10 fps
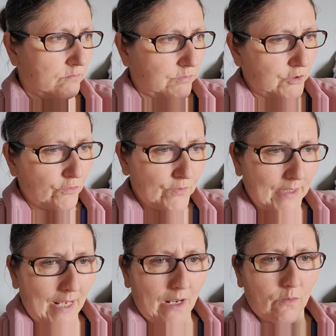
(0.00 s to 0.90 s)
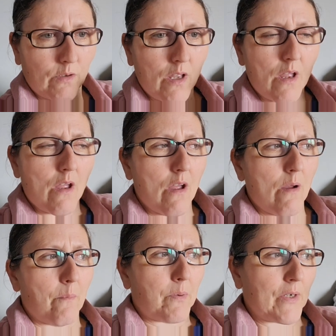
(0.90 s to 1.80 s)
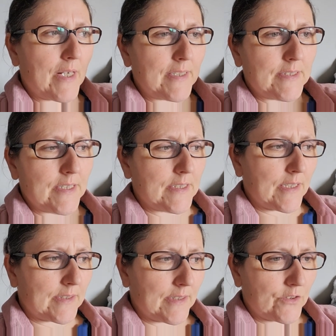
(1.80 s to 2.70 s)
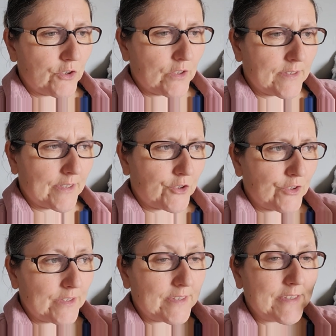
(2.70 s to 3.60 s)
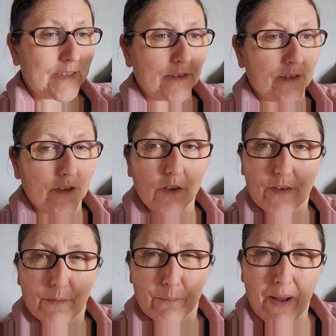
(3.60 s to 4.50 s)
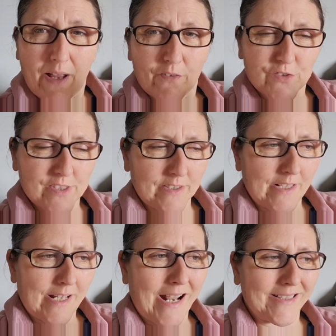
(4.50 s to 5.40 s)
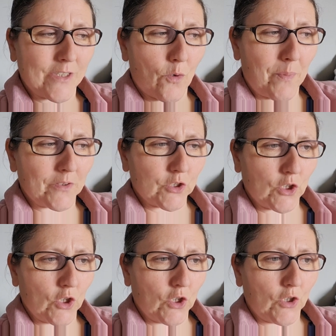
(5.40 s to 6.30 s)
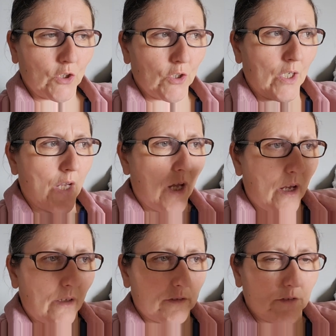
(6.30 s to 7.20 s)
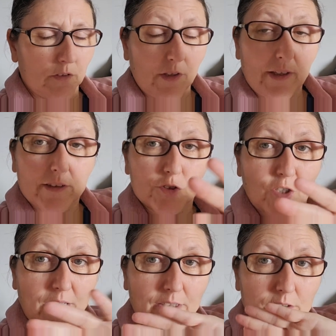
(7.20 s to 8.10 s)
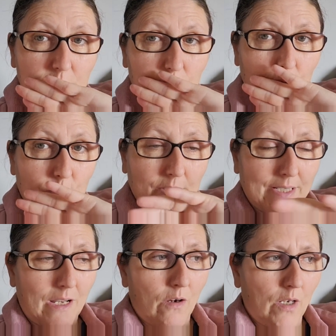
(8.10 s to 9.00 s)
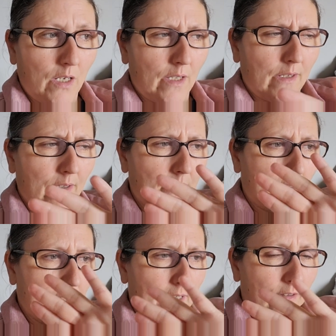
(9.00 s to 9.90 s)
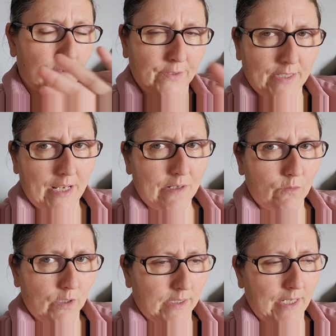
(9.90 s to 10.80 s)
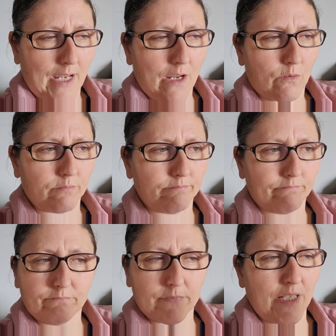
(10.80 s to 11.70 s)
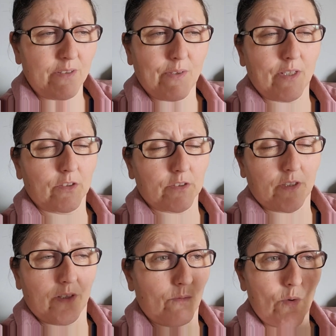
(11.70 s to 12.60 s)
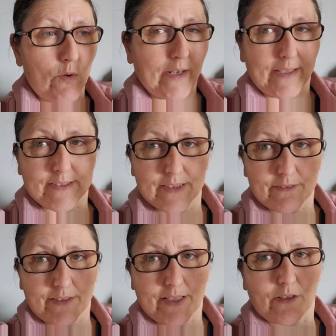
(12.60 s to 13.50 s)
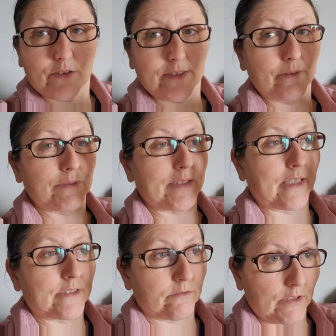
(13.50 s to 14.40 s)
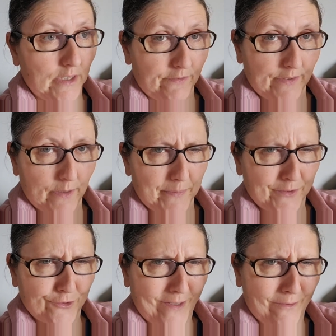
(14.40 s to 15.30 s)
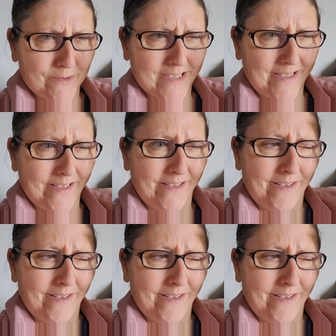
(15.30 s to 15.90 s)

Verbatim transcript: stuff down, prices, etc., etc. You know that maths, and then add it up as you go. And then try and do it with a calculator later if you can't work it out. Anyway, long, we won't get into that right now because I'm starting to really feel a bit drowsy